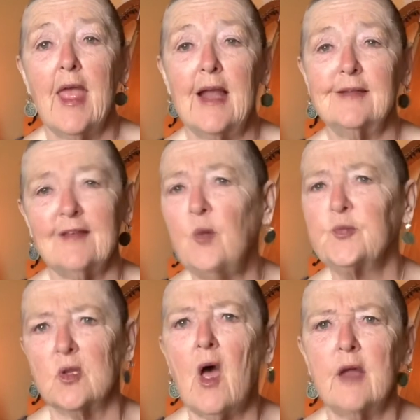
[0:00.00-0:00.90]
And it's helped
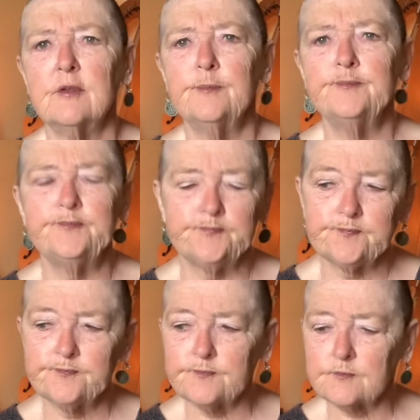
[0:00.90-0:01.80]
a lot,
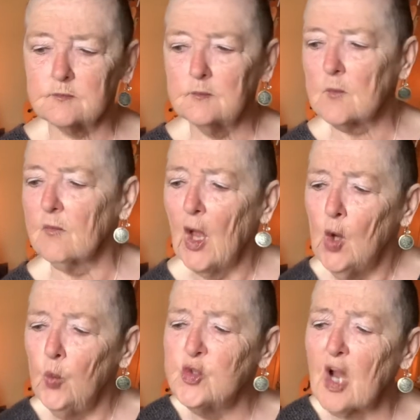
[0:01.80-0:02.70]

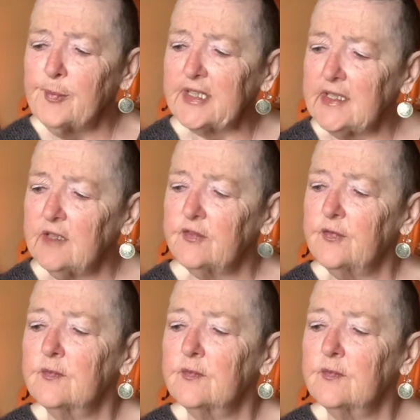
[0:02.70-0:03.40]
which I believe